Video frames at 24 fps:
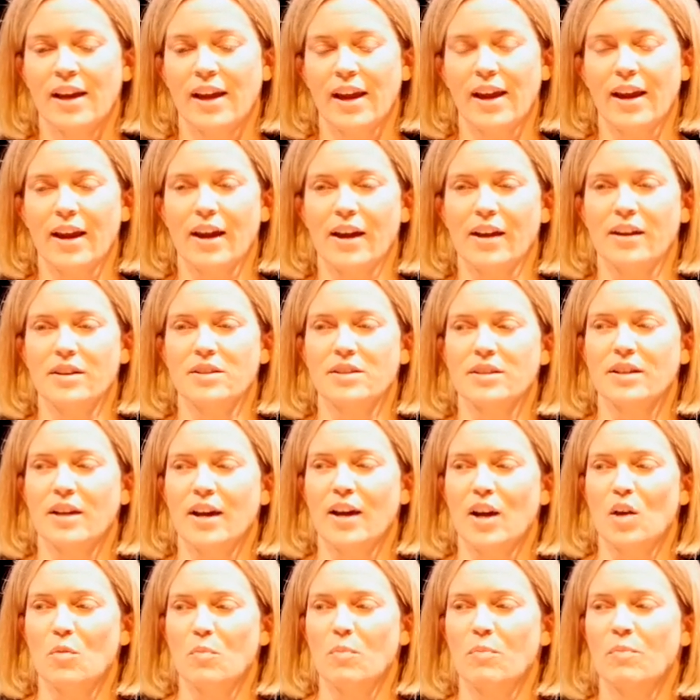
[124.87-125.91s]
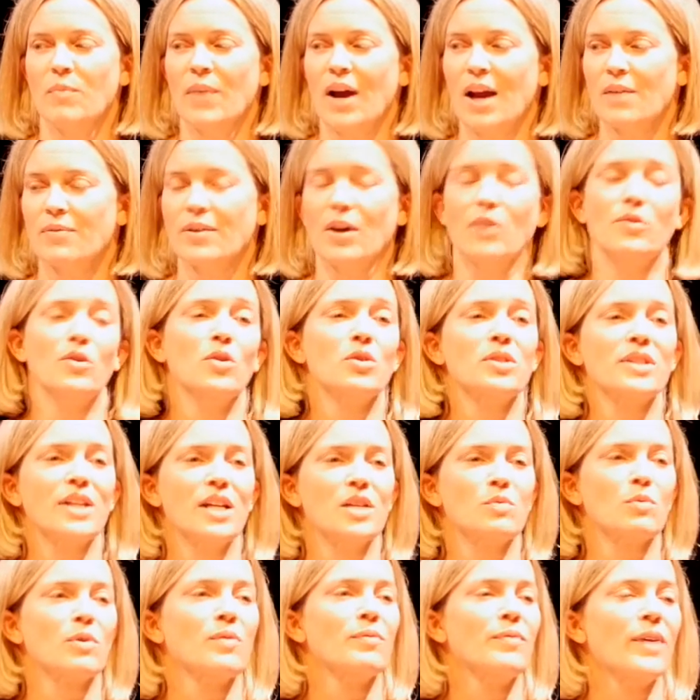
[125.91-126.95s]
and I found those
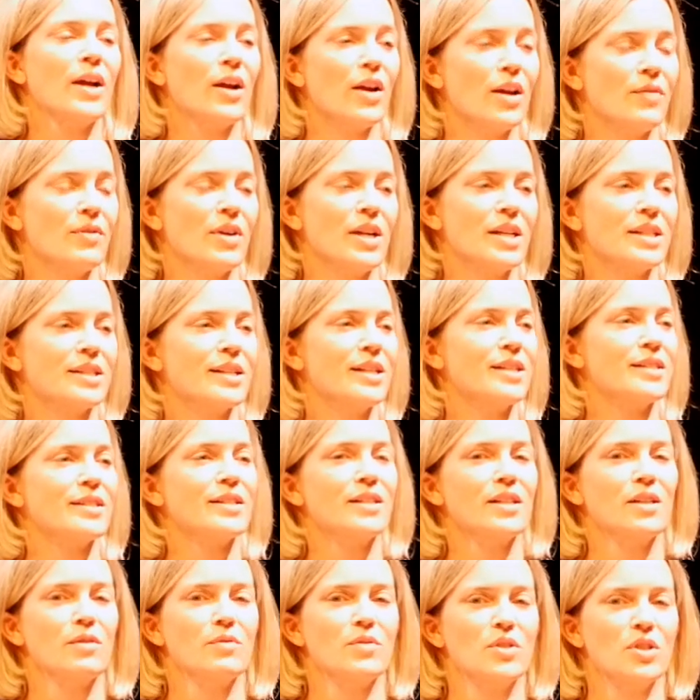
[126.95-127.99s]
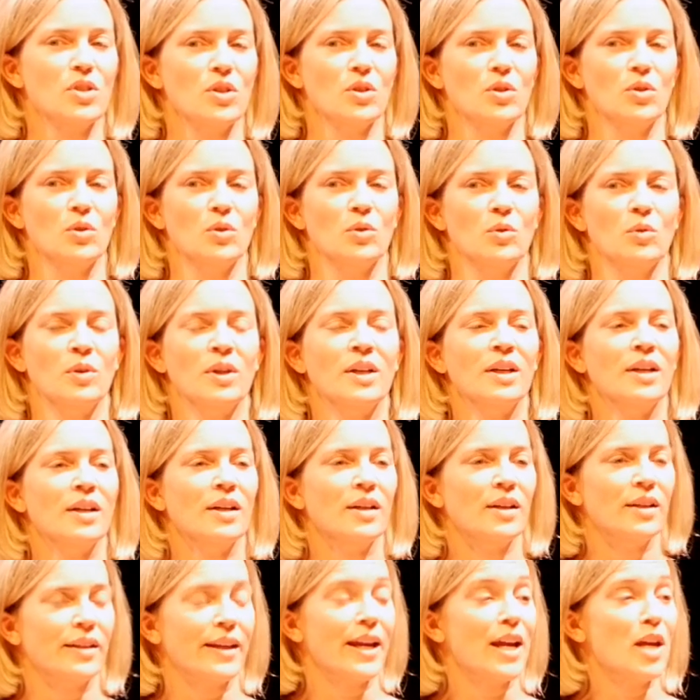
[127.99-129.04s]
kids were very, very sensitive to
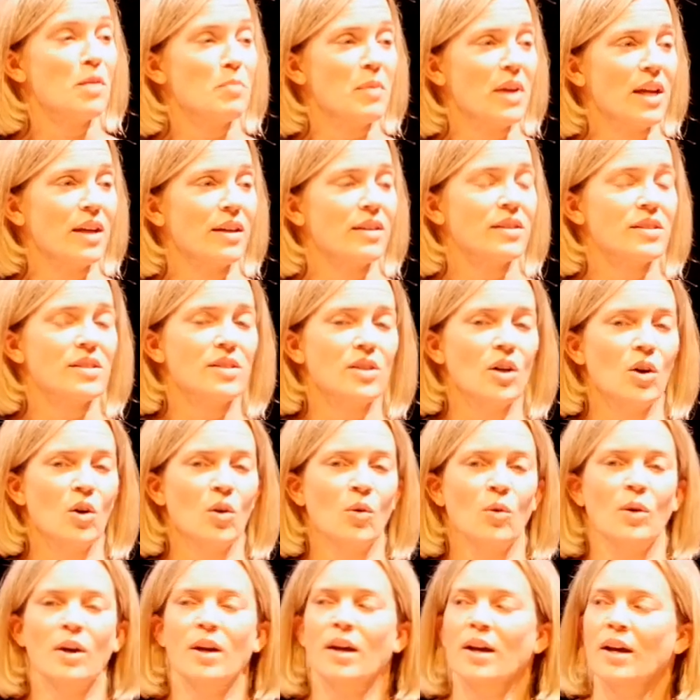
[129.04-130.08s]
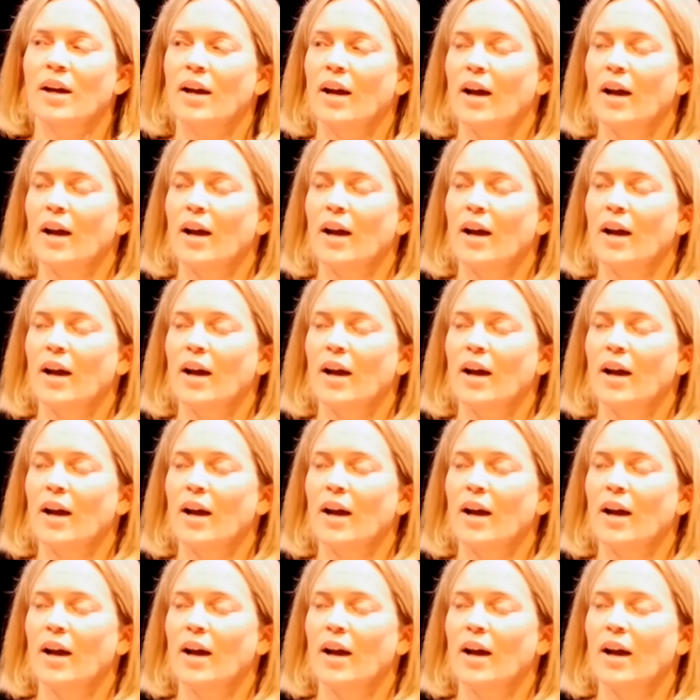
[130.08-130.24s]
gaming. So